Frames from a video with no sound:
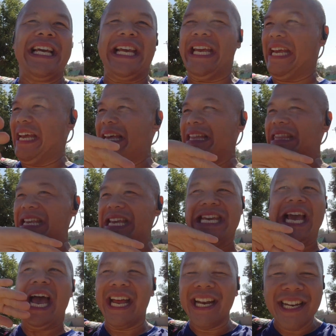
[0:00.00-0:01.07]
In the
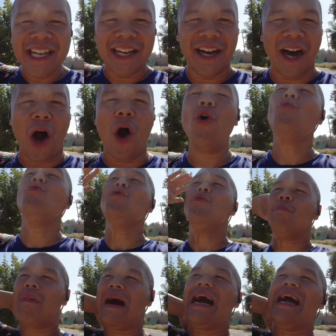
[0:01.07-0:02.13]
end, oh
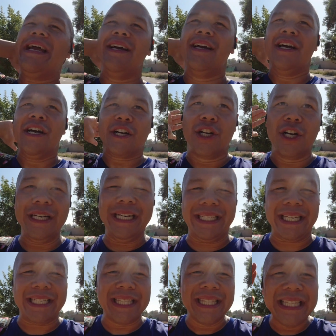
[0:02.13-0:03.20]
my goodness,
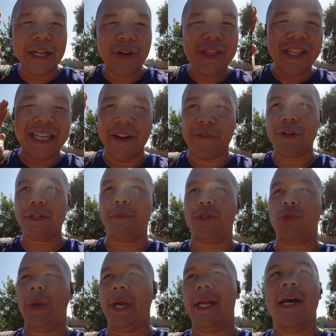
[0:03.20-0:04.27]
it's literally the difference
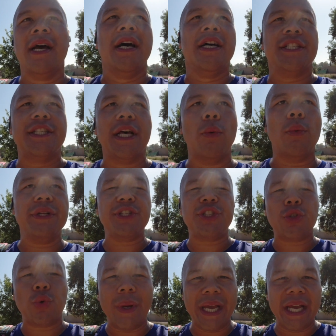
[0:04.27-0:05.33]
between someone
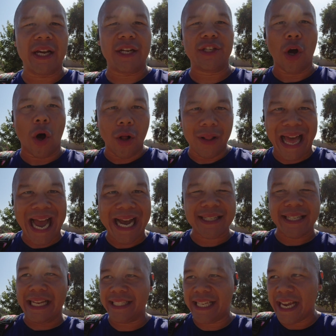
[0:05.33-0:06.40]
swinging a dull axe
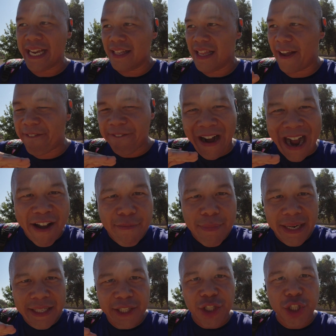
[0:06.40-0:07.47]
and taking like 5
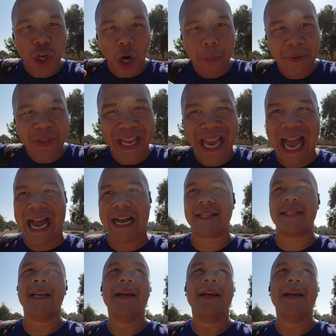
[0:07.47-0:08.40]
minutes to sharpen the axe,